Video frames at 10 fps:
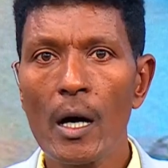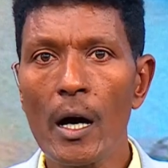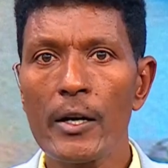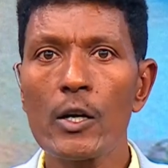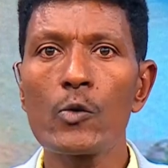
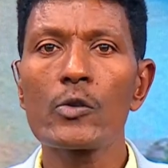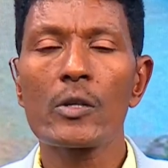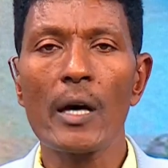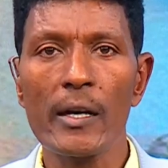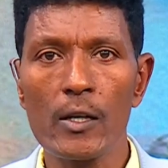A huge
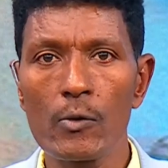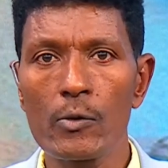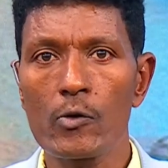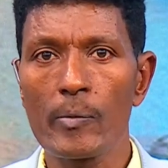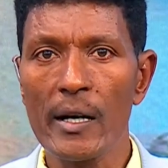thank
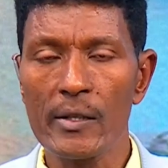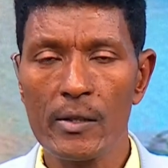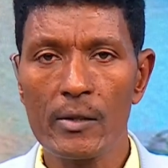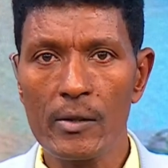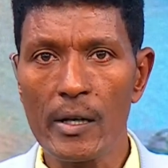you to my
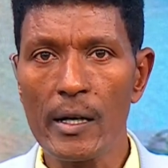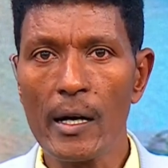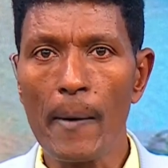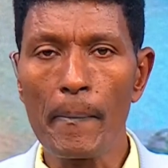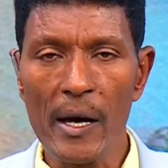guest today,
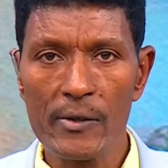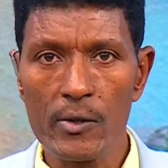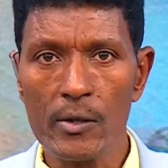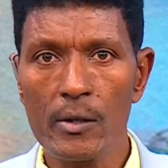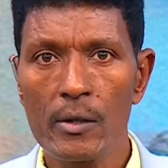
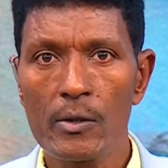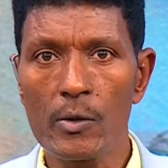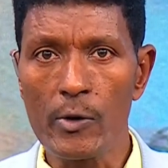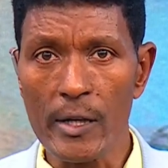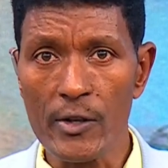Ambassador
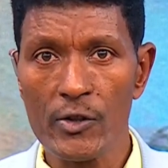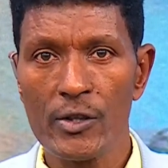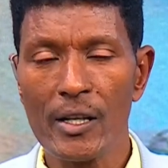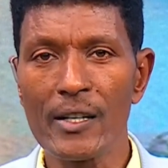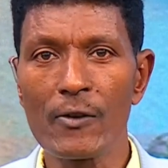Tibor Nagy.
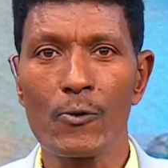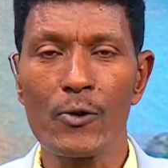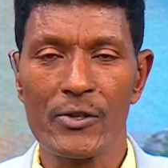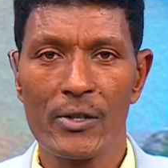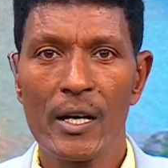And of
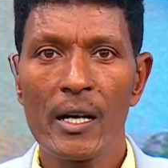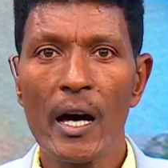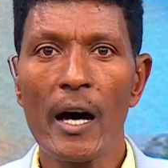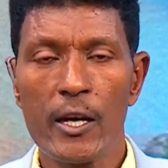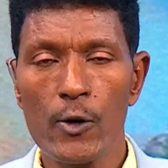course,
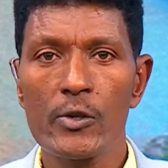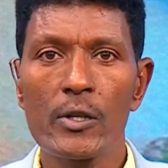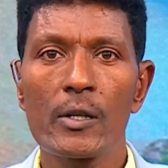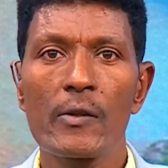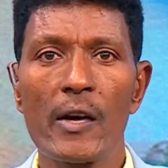a huge
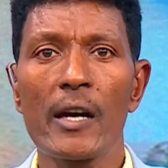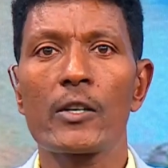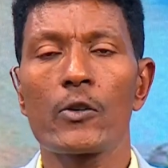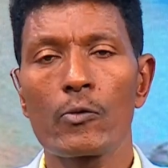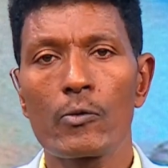
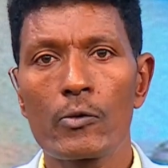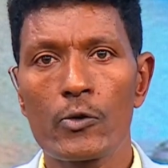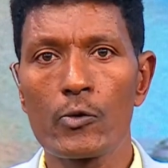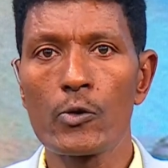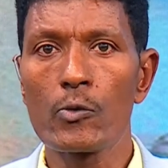thank you
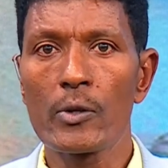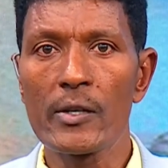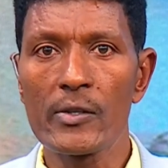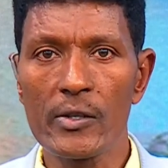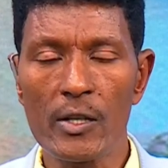to you,
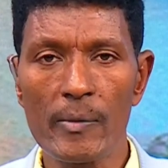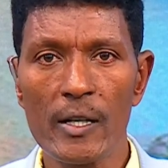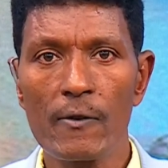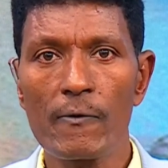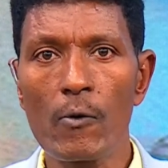ladies and
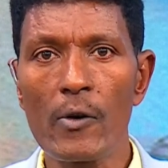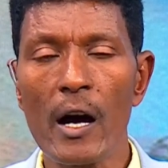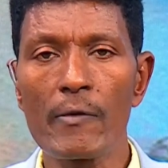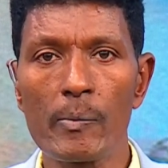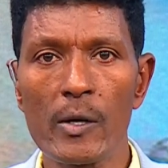gentlemen, for
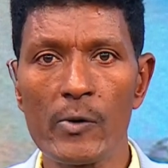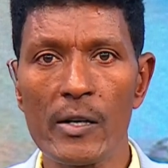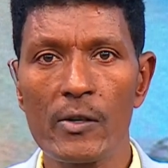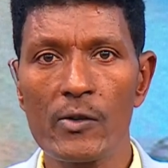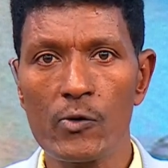having been with
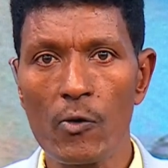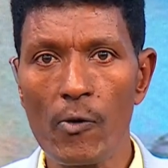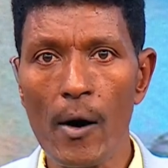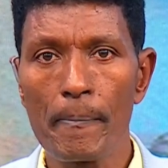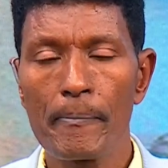us so
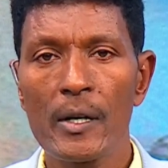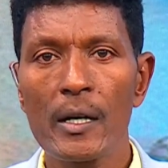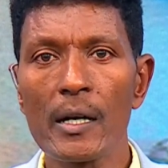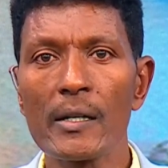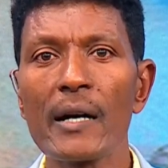far.
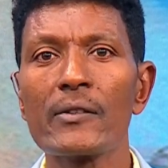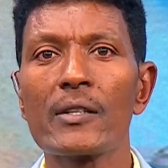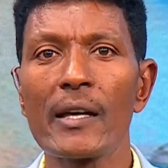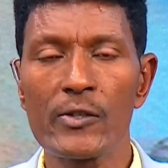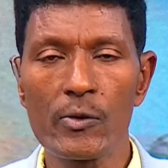And
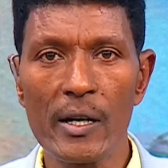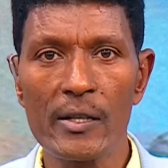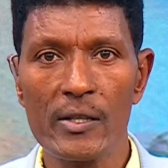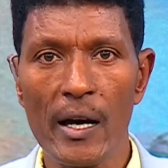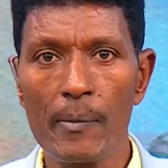until I see you
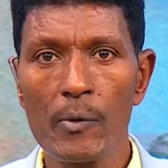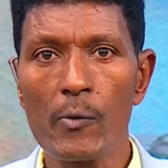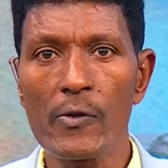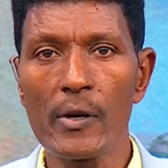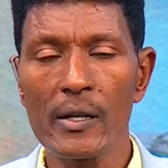next time
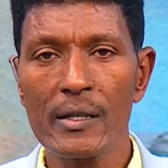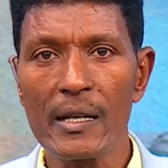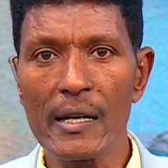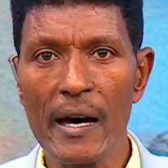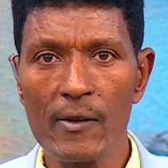with yet
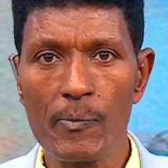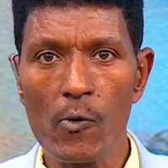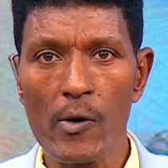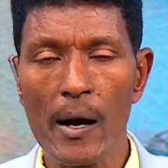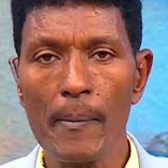another
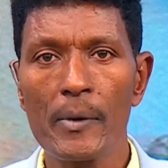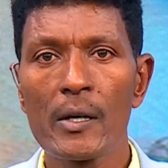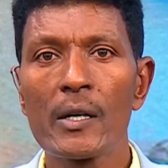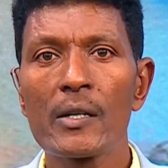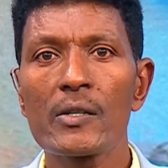program,
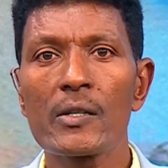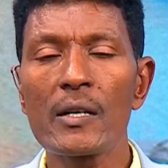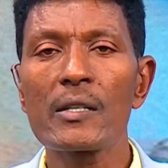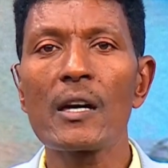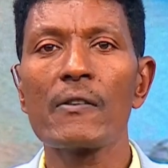stay
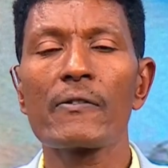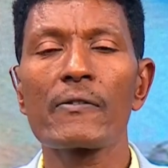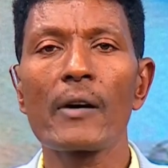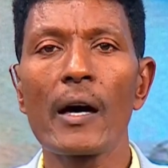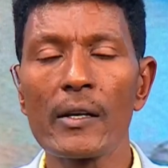safe
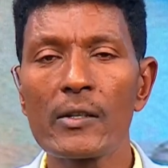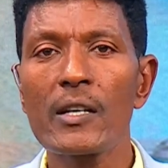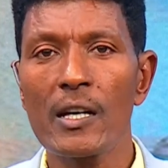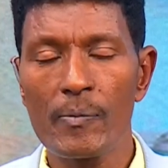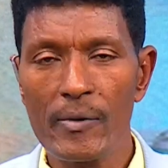and
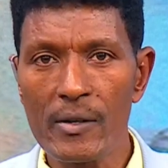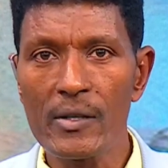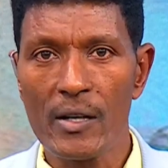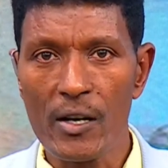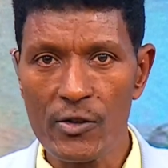keep the
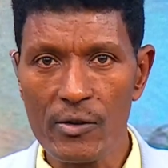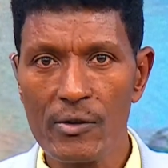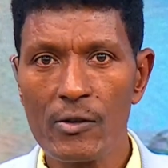discussion